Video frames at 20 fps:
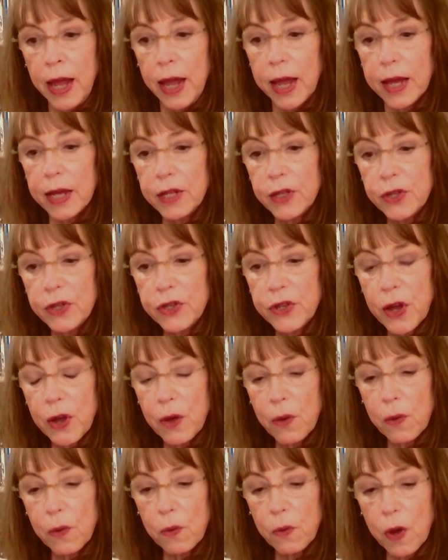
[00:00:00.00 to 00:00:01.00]
And
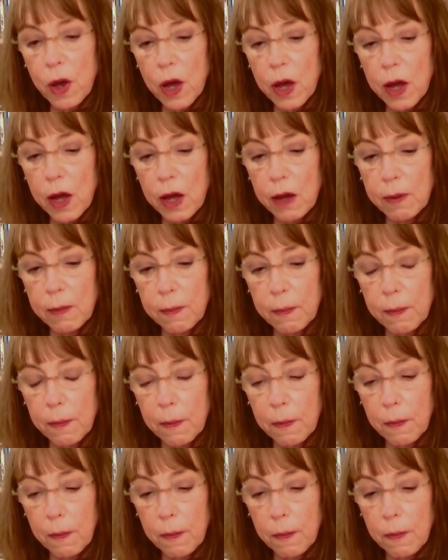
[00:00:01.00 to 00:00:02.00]
so um,
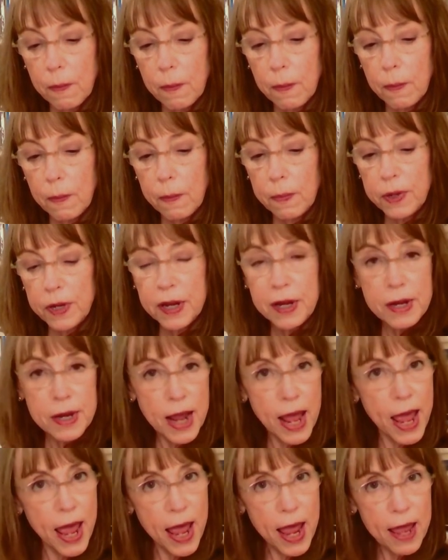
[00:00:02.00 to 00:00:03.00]

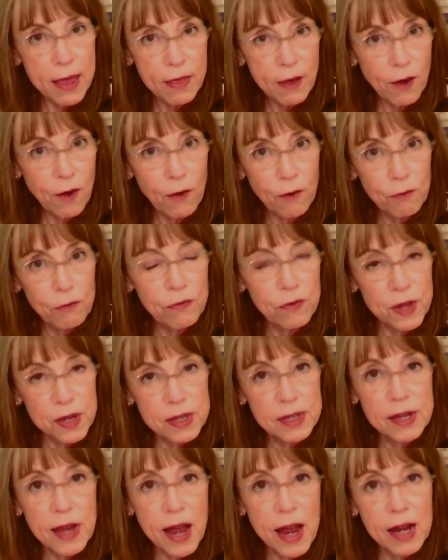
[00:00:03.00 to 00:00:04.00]
today, though,
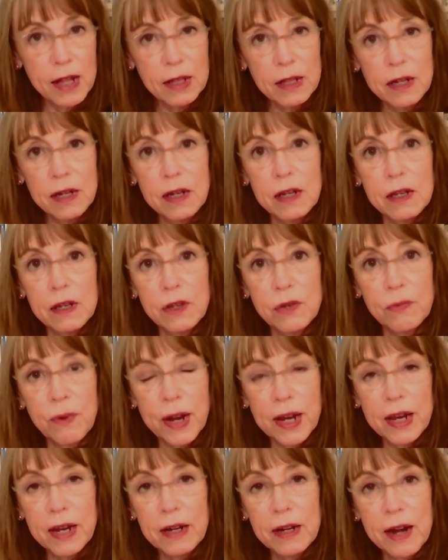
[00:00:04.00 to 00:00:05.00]
this island is
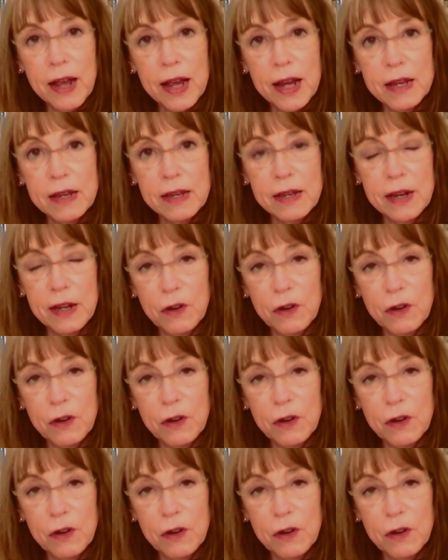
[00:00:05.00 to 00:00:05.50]
recognized